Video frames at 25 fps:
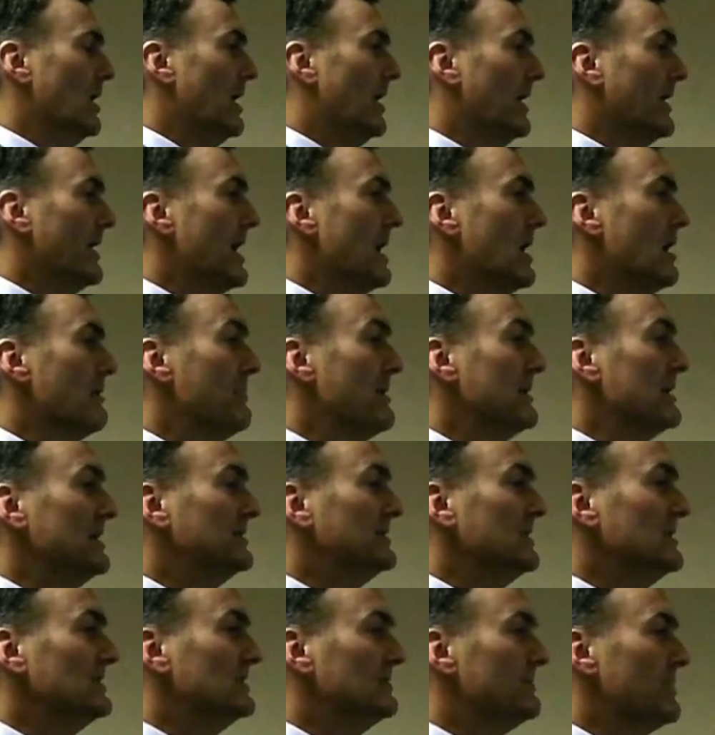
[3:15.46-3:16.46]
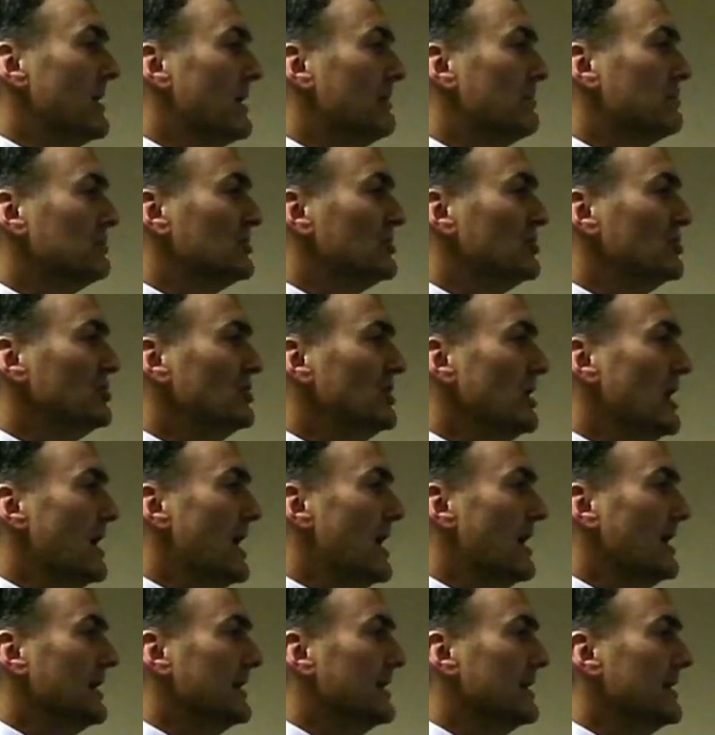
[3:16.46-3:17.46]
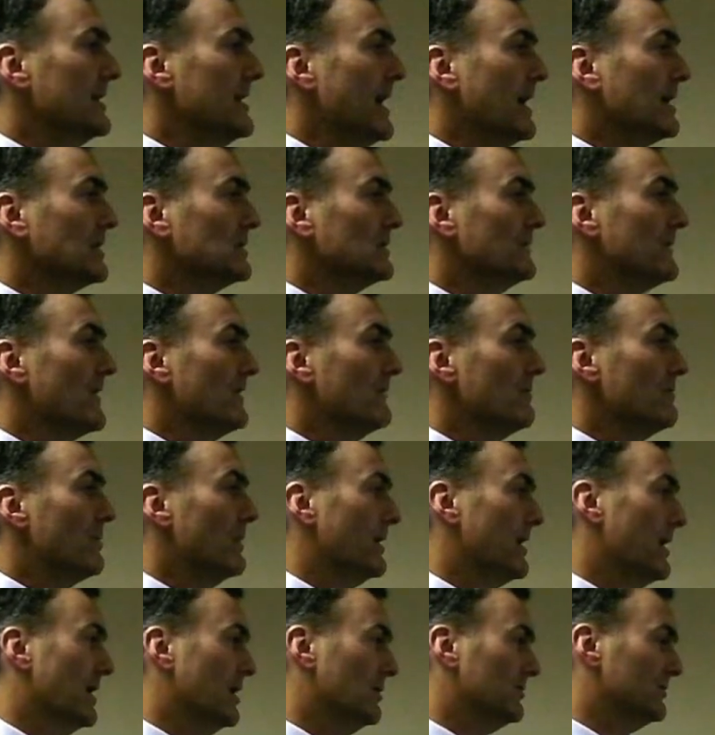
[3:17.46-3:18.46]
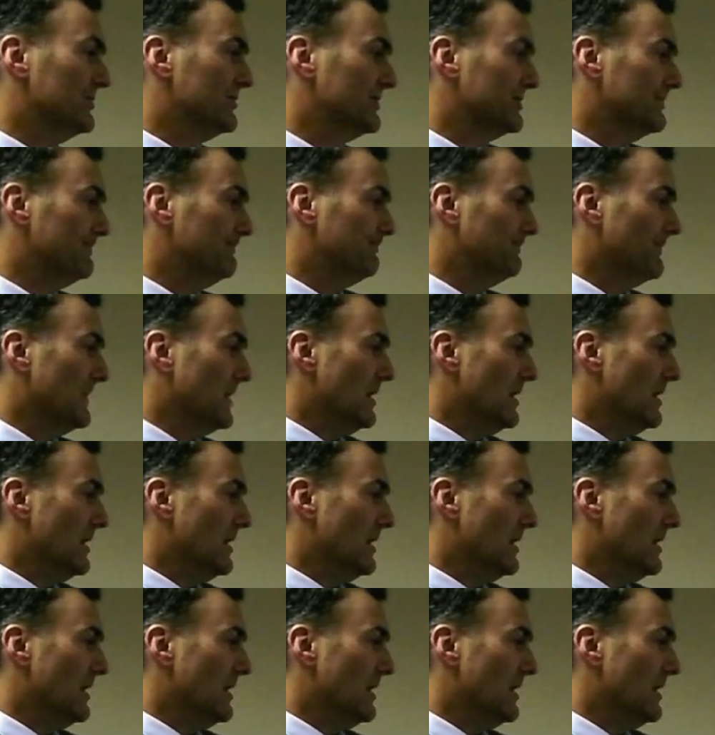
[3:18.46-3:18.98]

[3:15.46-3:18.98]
An ability to be able to share and connect with everybody else.